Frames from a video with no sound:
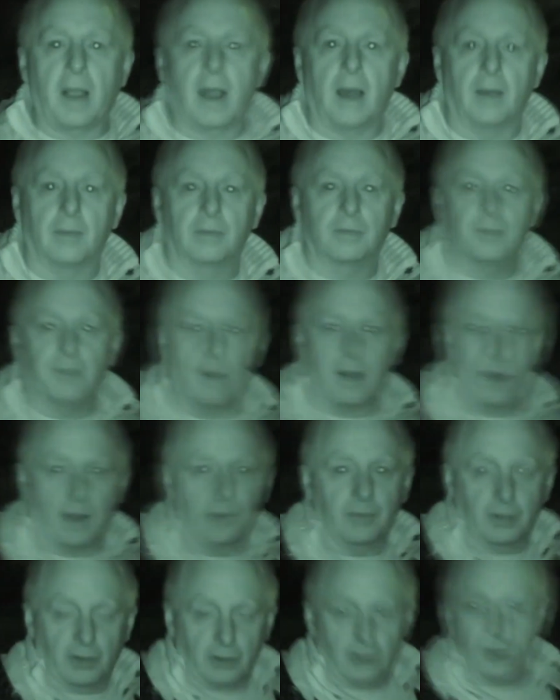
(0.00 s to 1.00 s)
up
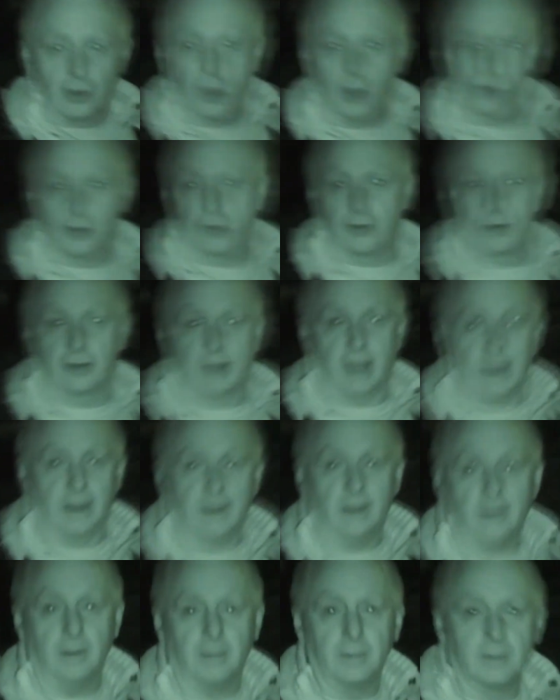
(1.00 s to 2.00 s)
to the church
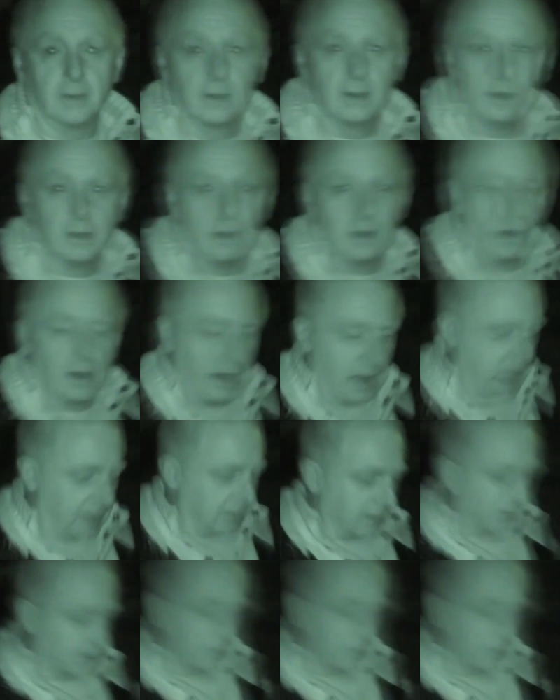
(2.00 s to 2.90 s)
again, and